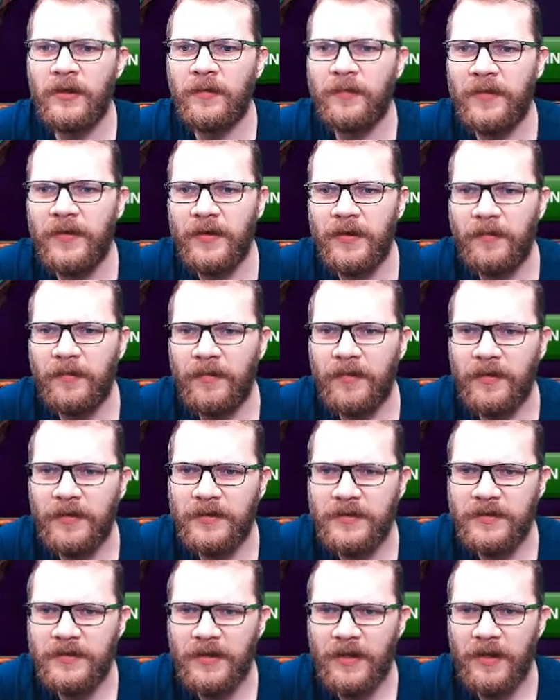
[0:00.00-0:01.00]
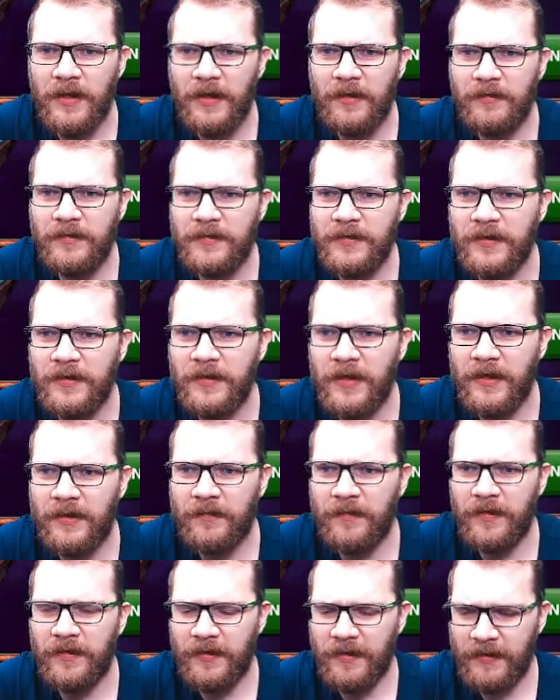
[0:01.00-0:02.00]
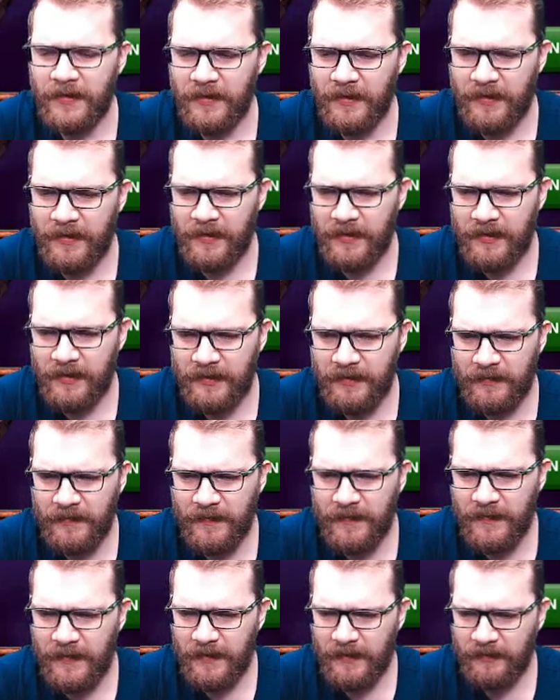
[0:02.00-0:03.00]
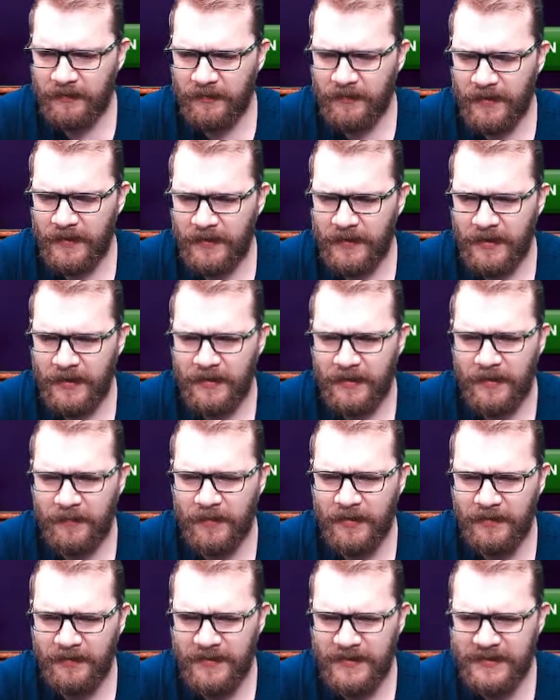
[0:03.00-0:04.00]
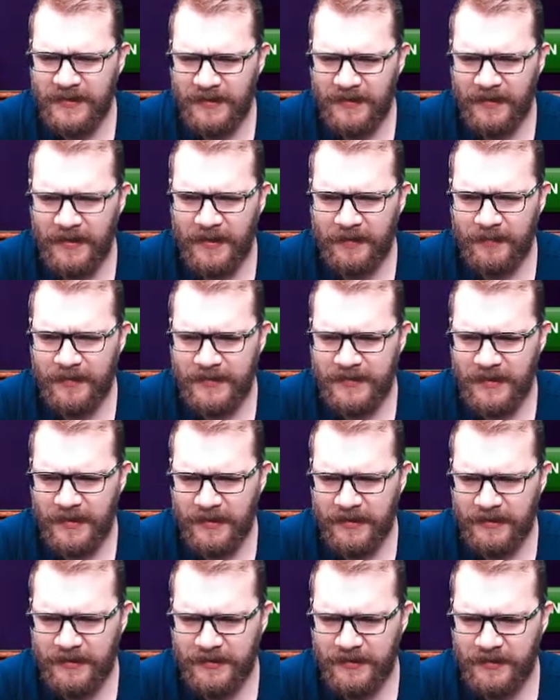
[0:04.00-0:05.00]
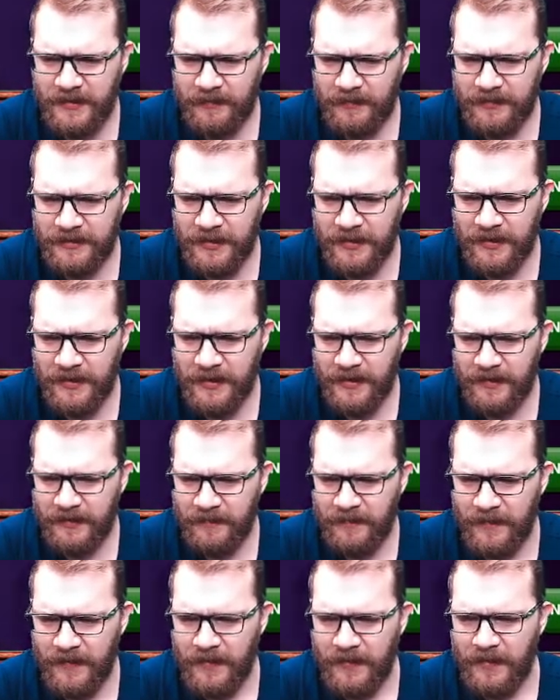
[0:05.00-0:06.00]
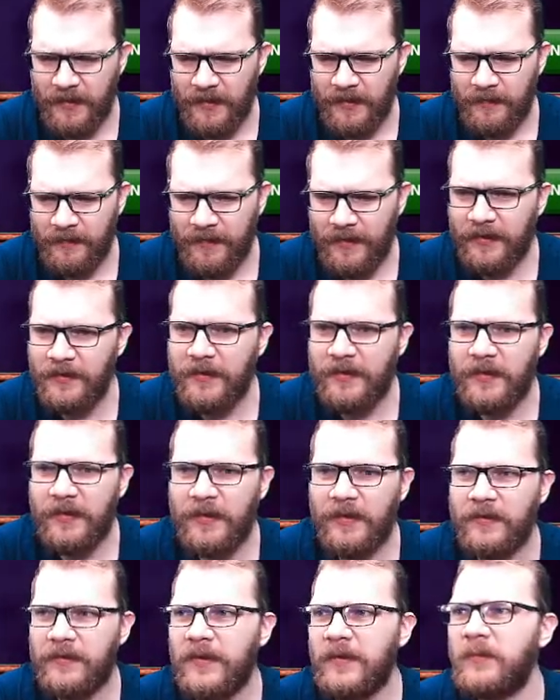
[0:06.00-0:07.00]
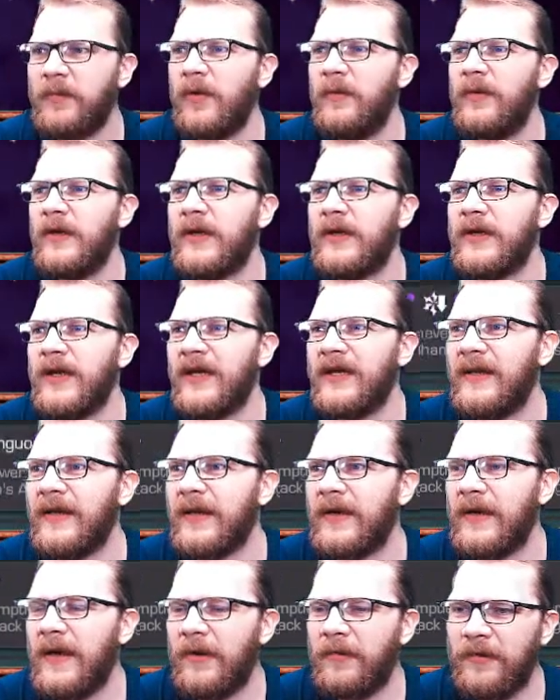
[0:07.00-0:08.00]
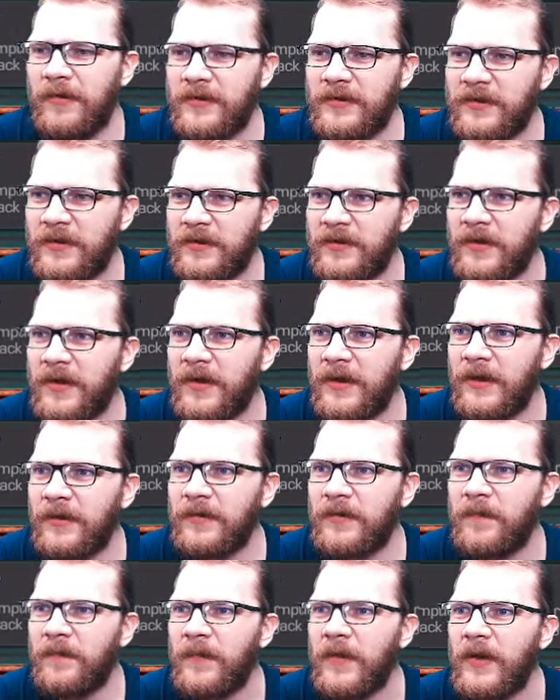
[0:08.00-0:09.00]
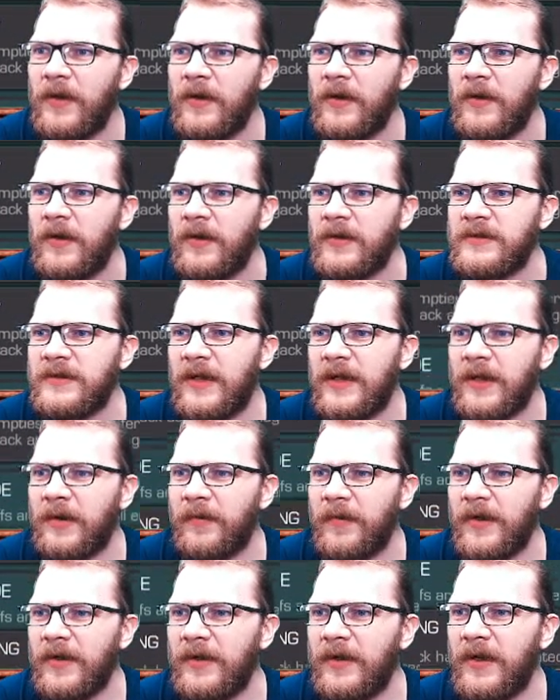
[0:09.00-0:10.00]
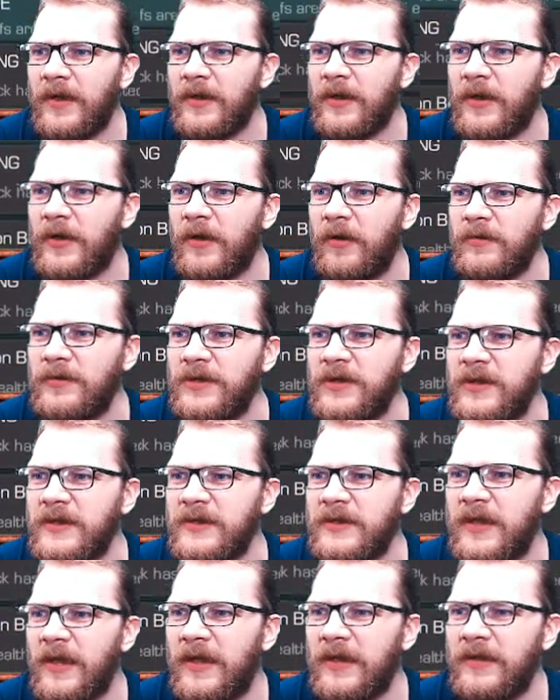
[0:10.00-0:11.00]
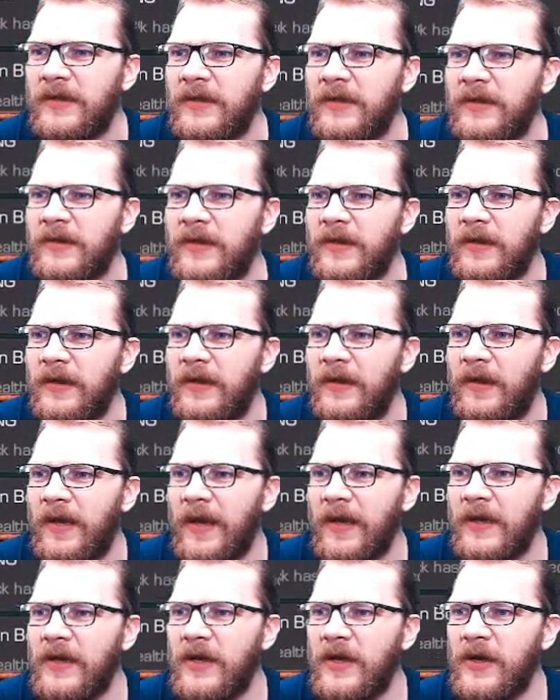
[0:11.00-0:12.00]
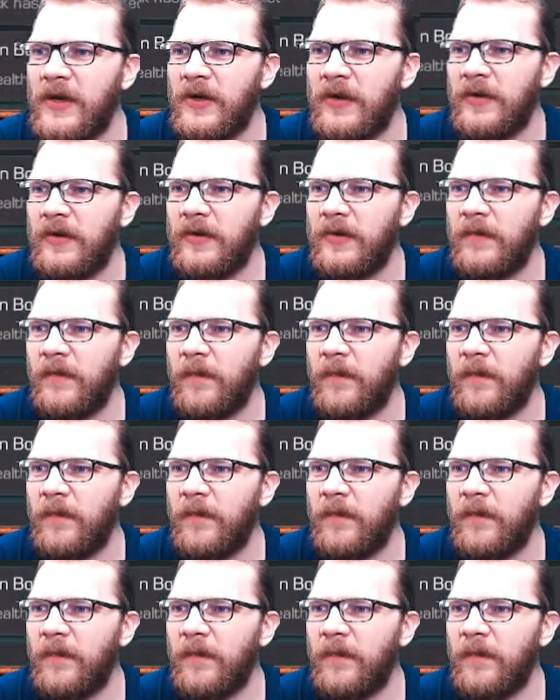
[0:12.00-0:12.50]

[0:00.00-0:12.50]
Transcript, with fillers: Peter Woods out. Can't wait to get... Uh, I don't think they're out quite yet. I'm going to restart the game in a second. Just double check again. But uh, they're probably going to take like an hour or so to get out. Striker Weekend. Encroaching Stun and Languor.